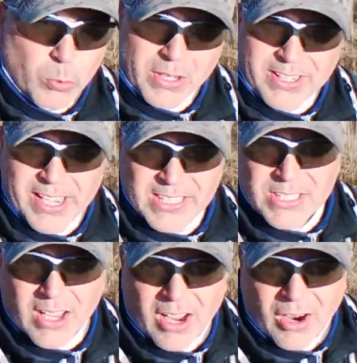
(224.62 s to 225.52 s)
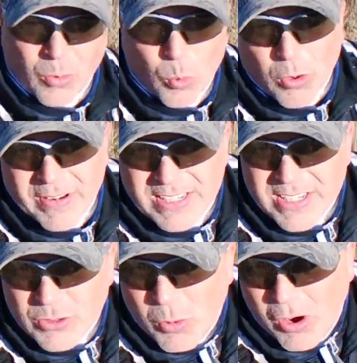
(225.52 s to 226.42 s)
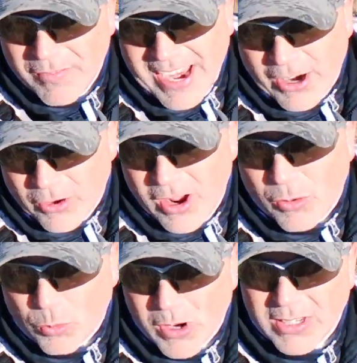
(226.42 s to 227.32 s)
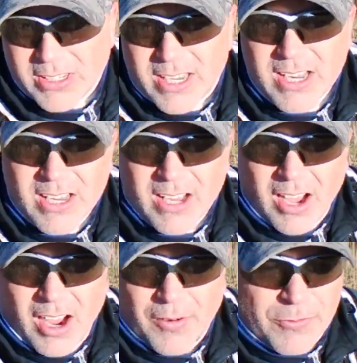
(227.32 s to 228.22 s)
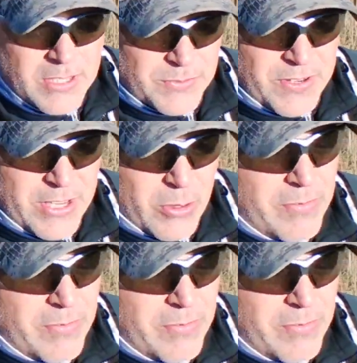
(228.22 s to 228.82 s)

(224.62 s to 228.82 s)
really nice War of 1812 era relic for this video,